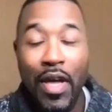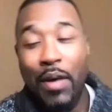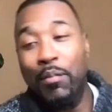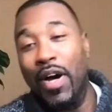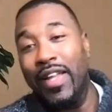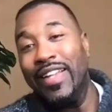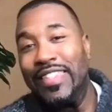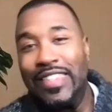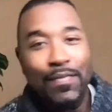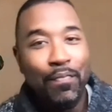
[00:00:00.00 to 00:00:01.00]
But
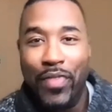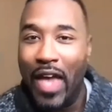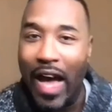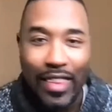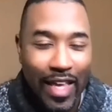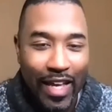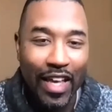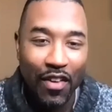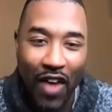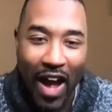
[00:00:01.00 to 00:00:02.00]
I think
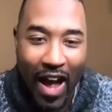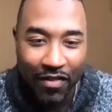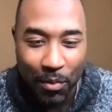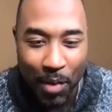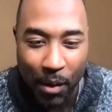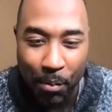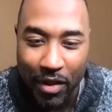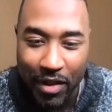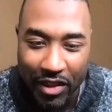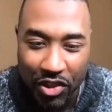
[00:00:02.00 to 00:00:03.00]
if I have to make a
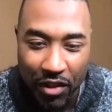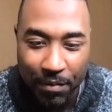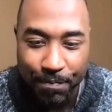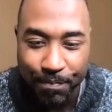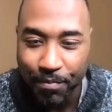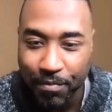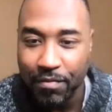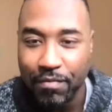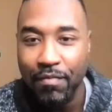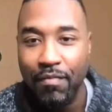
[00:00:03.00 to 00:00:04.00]
prediction,
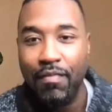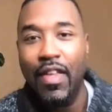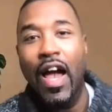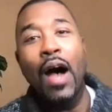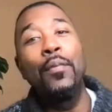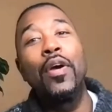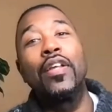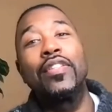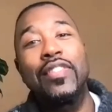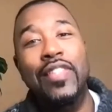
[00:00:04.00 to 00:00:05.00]
I'm gonna
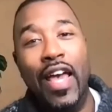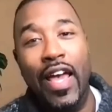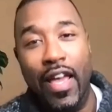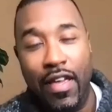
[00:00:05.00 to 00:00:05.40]
say